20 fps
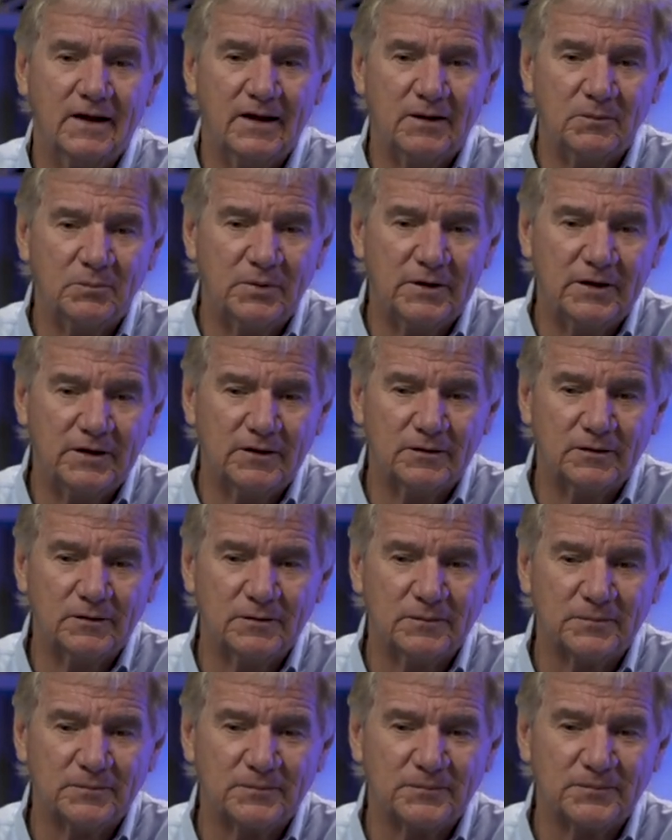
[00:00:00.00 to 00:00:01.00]
And
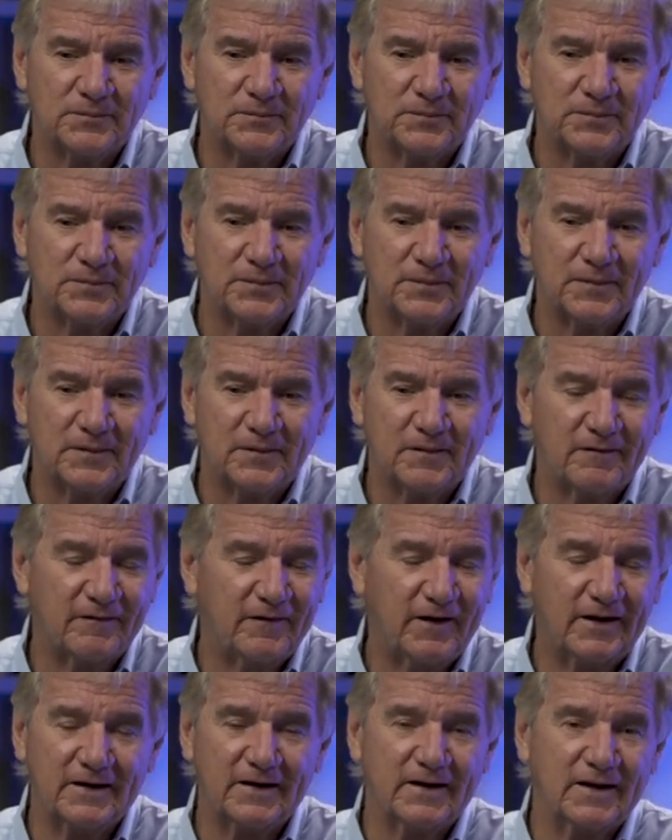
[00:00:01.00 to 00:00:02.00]
Peter
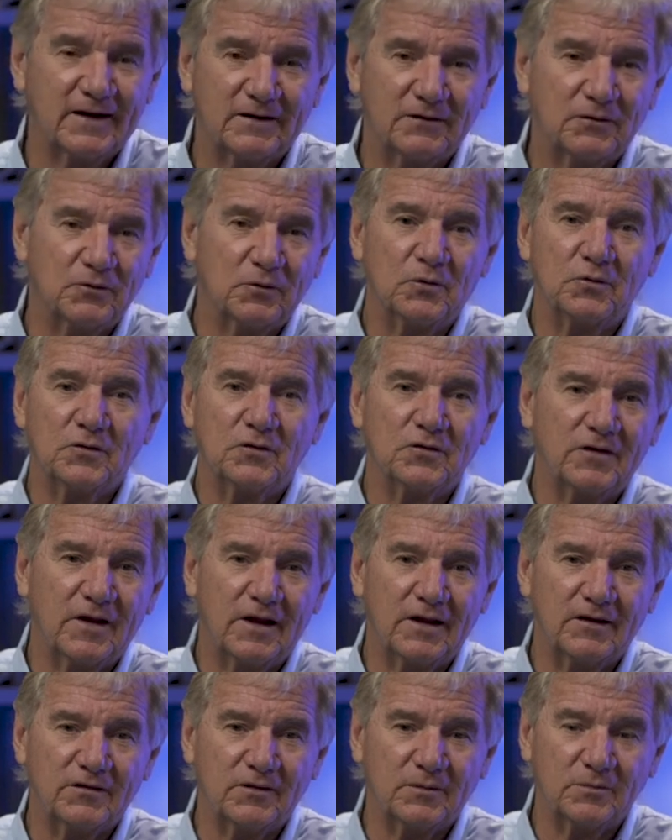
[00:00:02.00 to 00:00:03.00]
finally kind of throws his
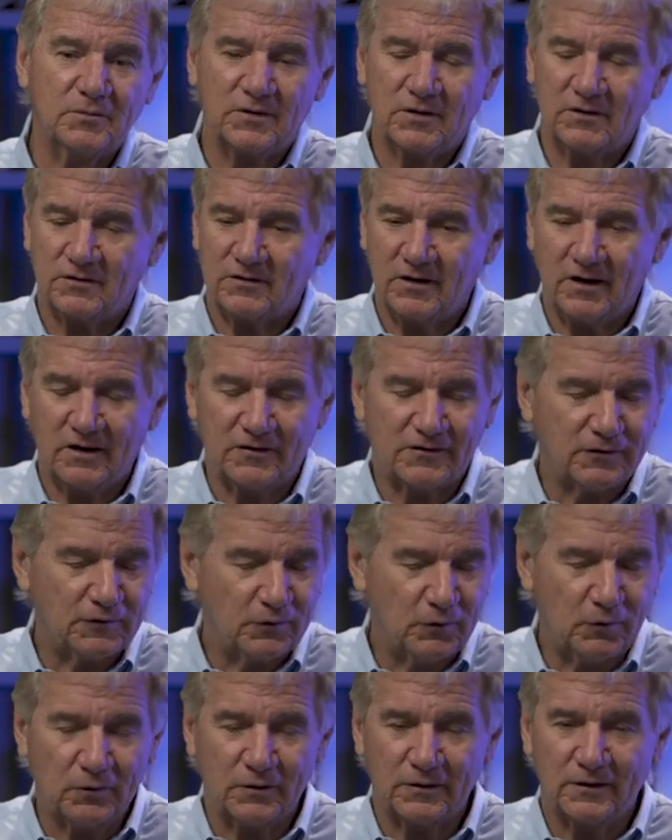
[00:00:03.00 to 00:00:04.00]
hands up and says, Yes,
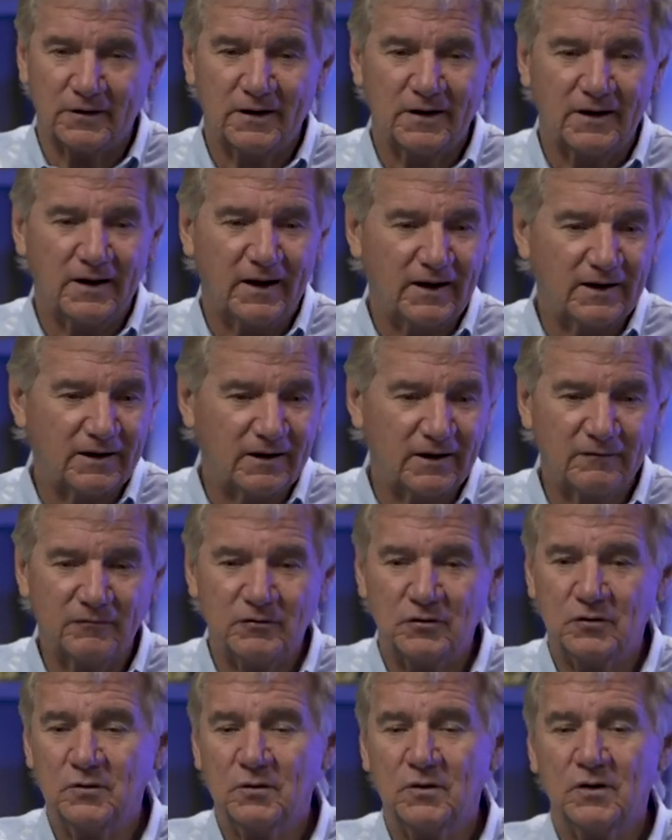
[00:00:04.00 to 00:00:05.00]
Lord, I
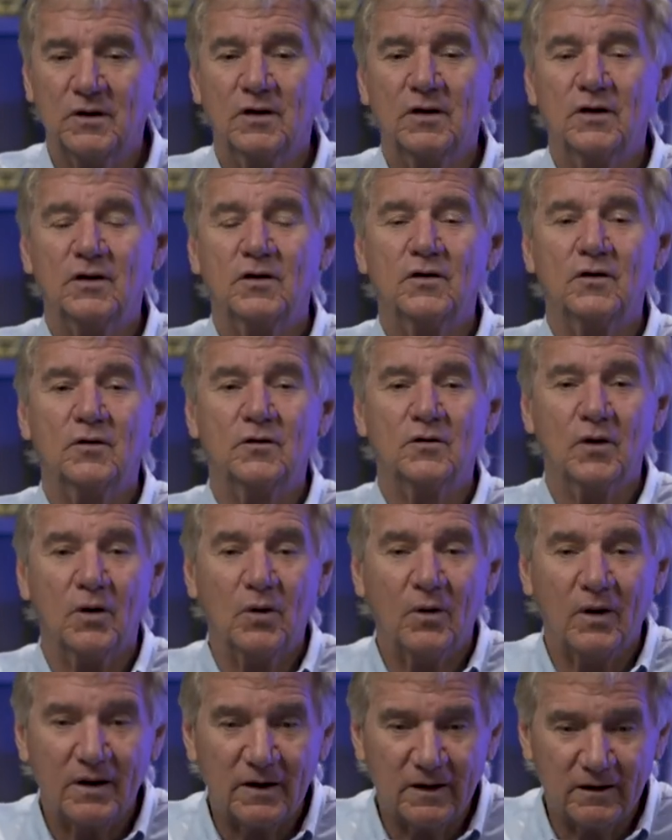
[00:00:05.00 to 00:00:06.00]
love you. You
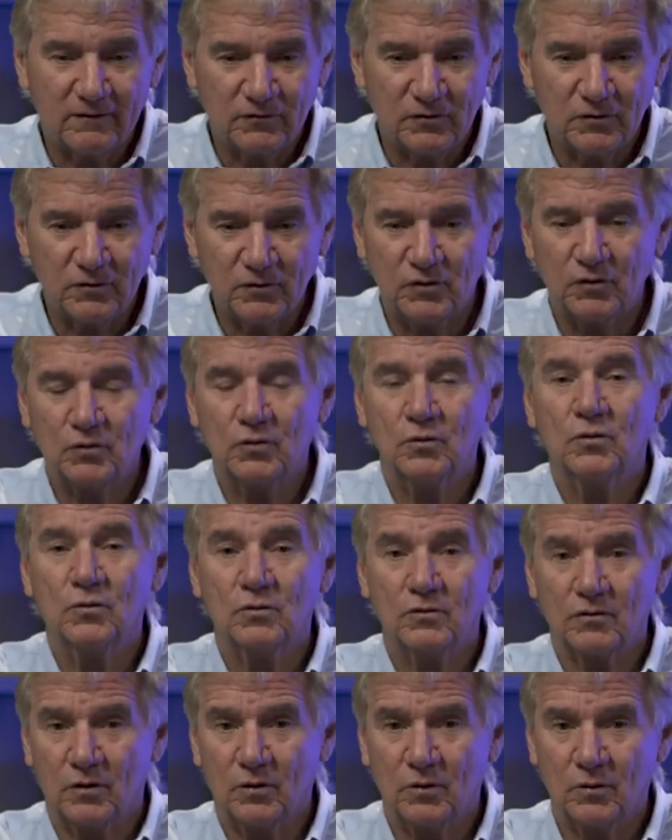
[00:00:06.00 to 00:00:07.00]
know I love you.
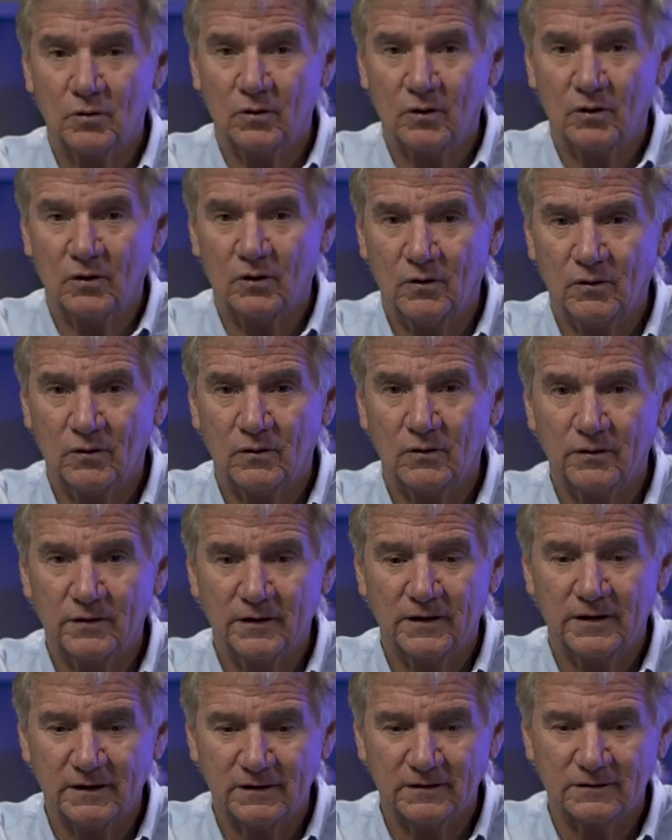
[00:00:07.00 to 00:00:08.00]
You know all
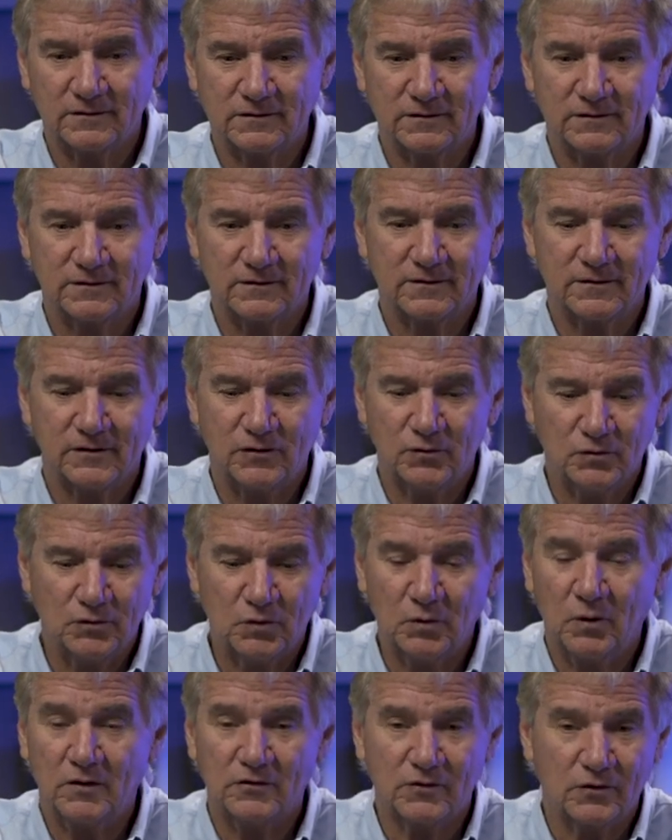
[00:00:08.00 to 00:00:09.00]
things. You
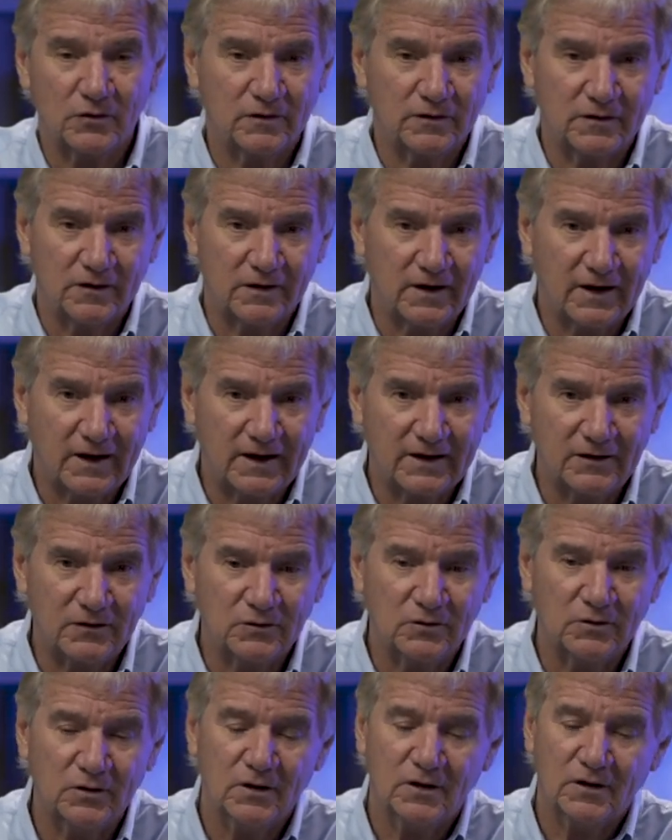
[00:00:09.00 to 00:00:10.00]
knew I was going to deny
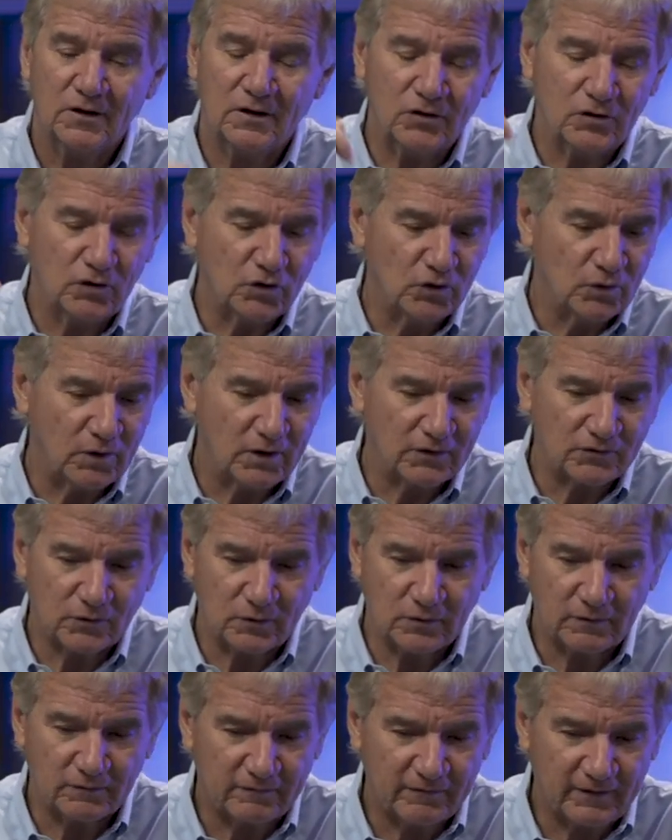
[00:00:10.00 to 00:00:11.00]
you. You knew I was
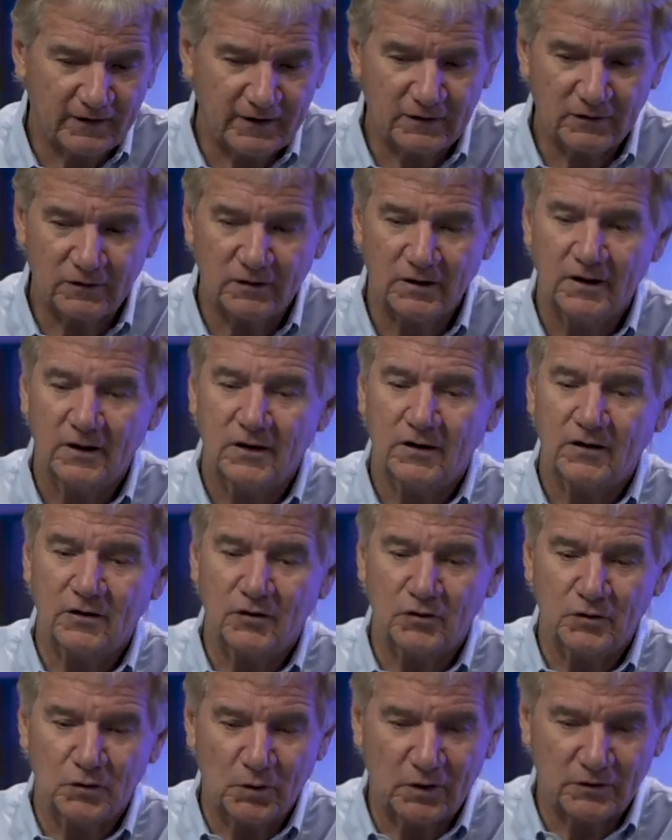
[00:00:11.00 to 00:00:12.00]
going to fail.
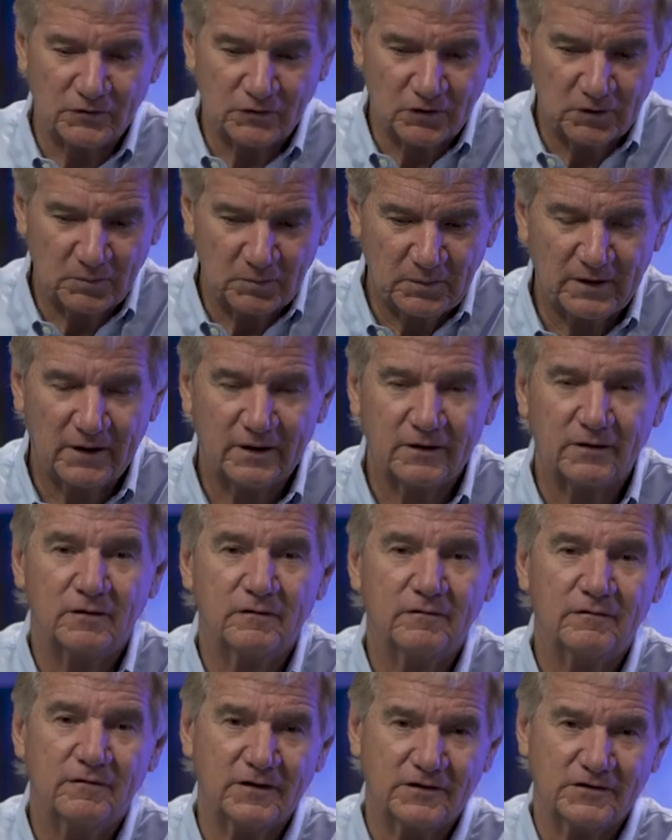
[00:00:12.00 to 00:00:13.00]
You knew I was going to be out
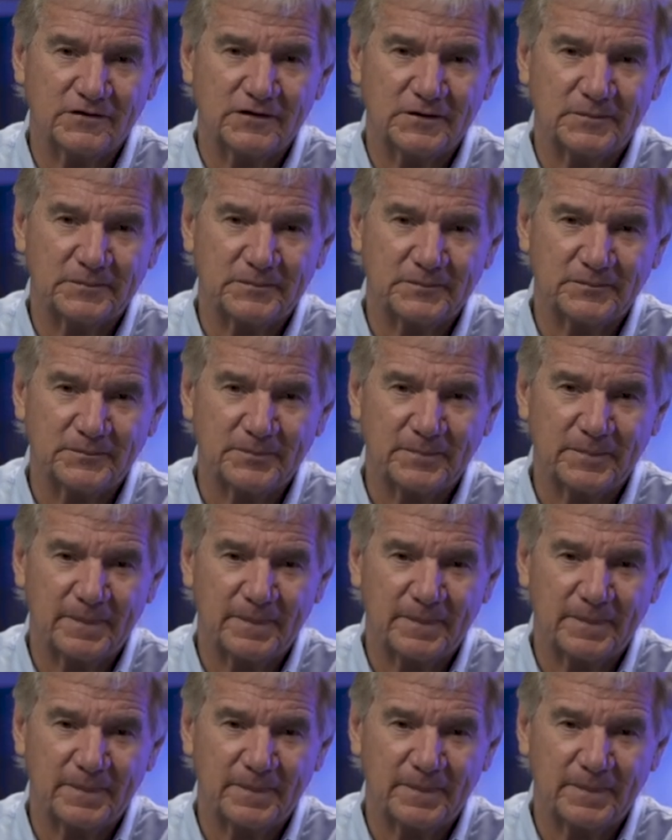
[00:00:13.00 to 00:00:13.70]
here fishing.